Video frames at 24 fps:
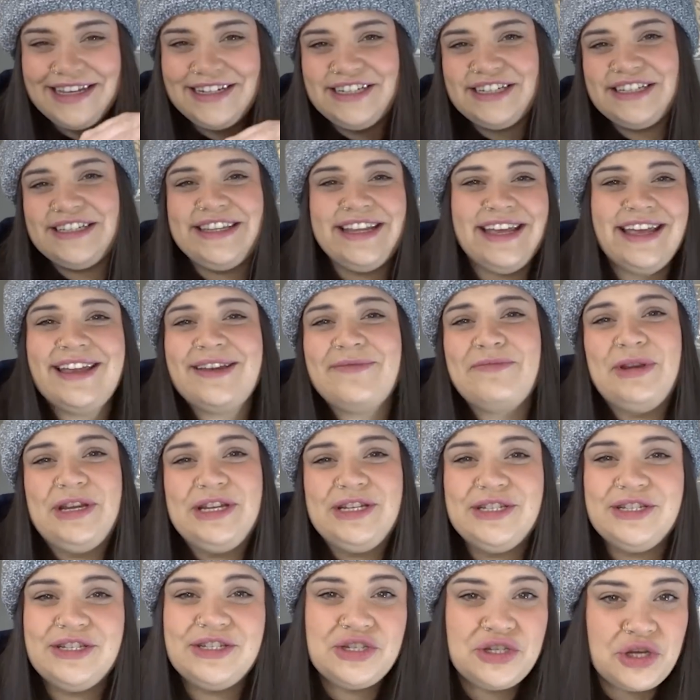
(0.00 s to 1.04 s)
I just think it'd be
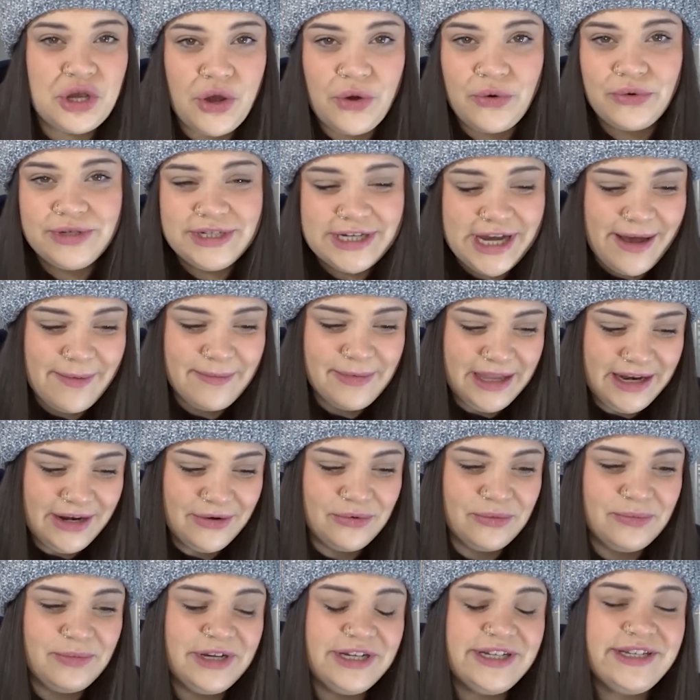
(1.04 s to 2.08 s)
so dumb that it
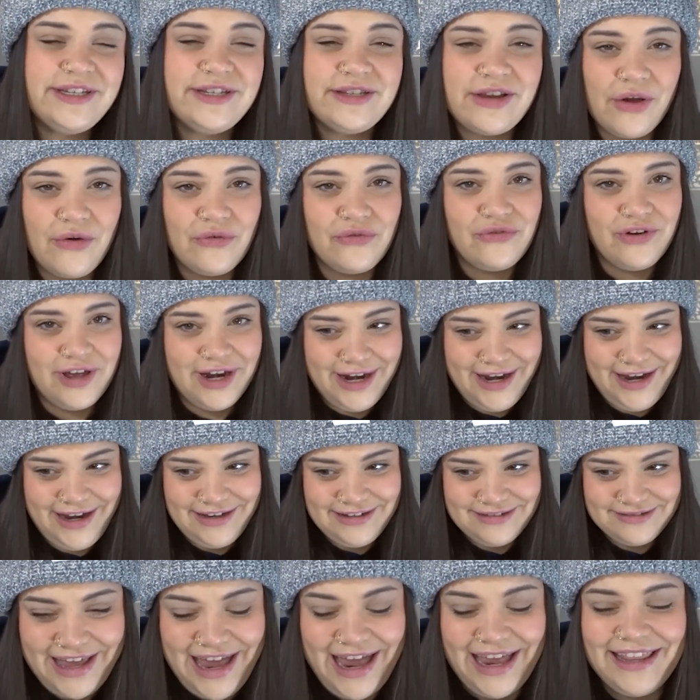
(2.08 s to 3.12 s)
would be so
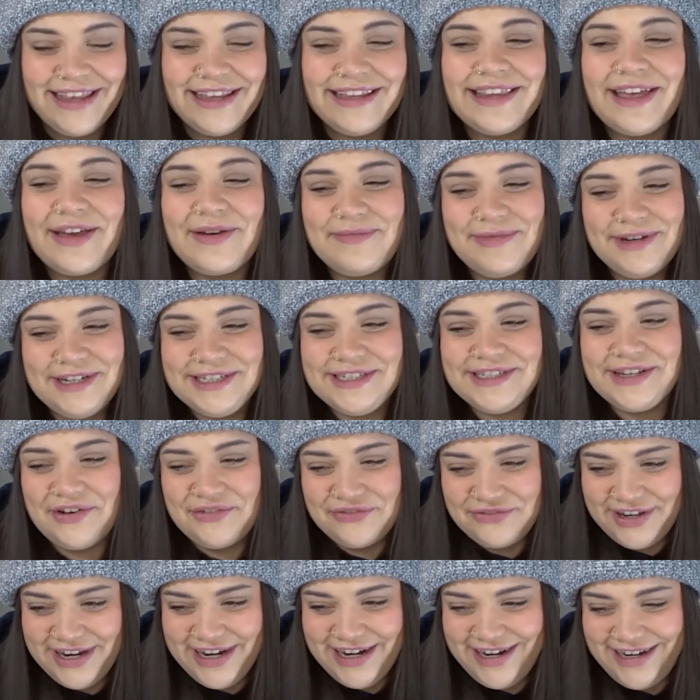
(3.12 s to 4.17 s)
funny. I think that would be so
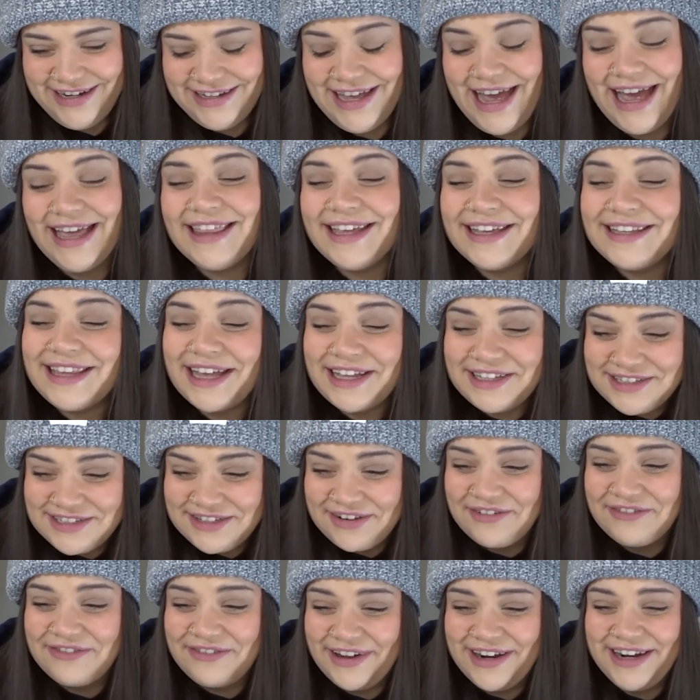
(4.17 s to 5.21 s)
funny. I think that's
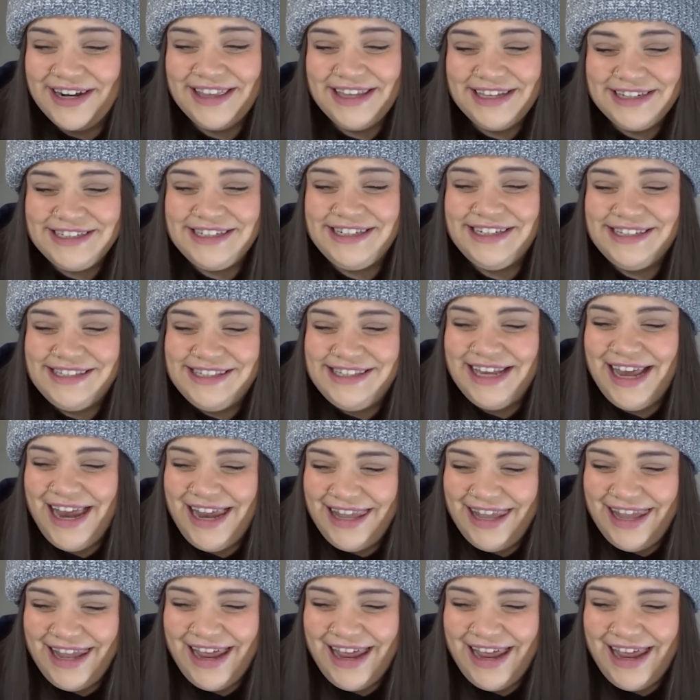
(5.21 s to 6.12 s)
so funny that she said